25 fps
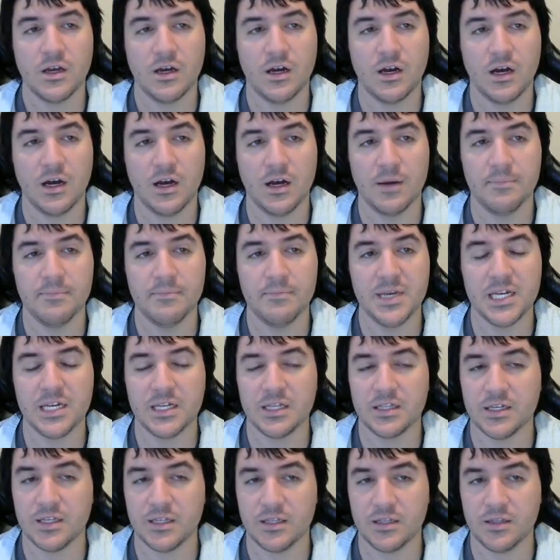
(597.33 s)

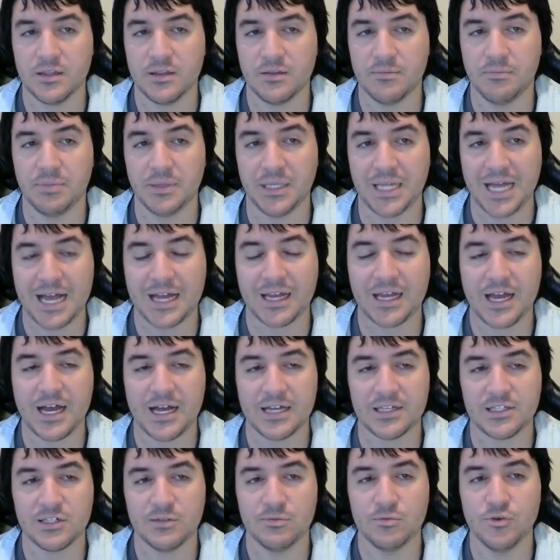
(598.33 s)
meaning that black
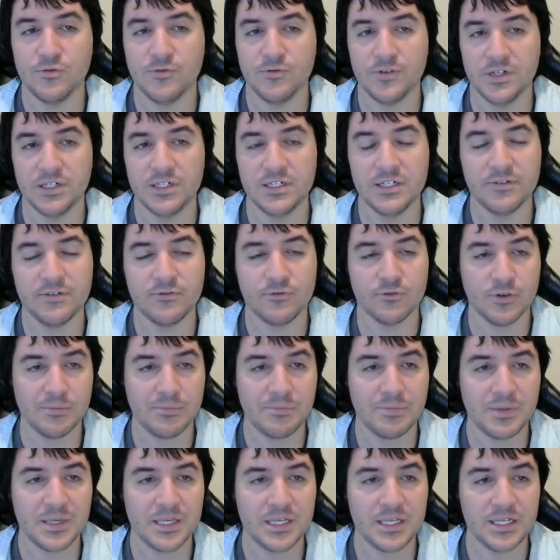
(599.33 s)
has to move a
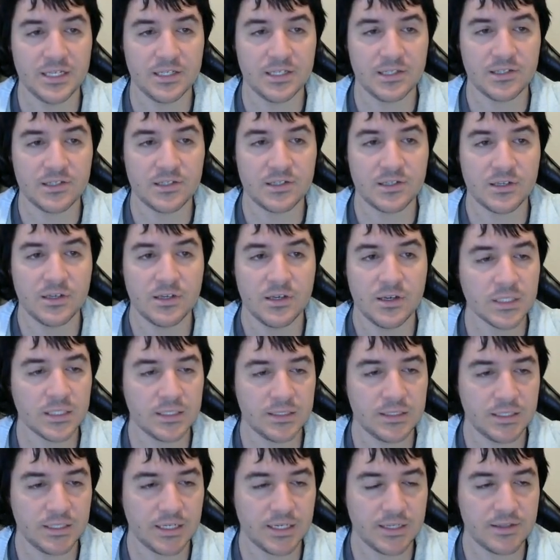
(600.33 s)
different piece.
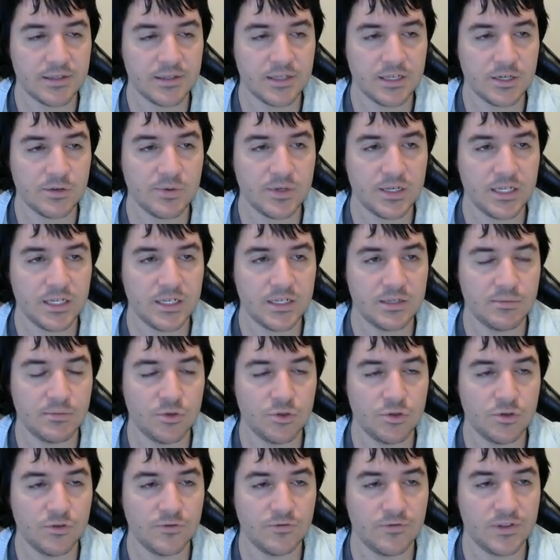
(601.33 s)
And then I think we need to
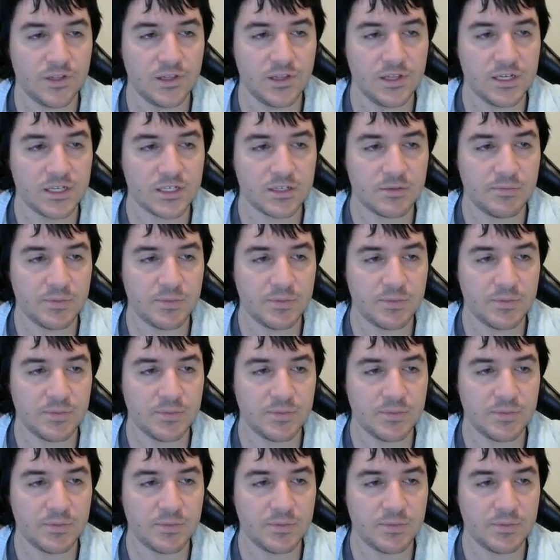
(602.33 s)
move this